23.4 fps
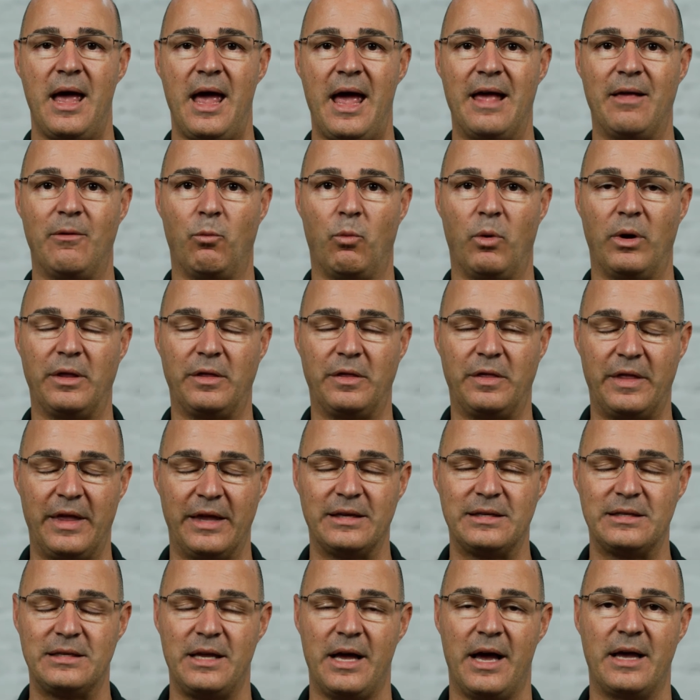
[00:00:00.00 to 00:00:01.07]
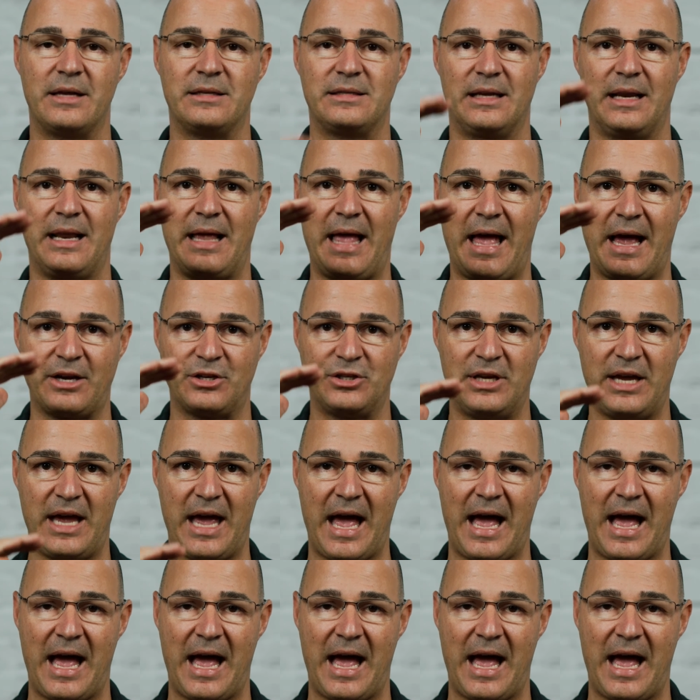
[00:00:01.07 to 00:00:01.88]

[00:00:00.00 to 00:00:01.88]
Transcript: And what this does, it actually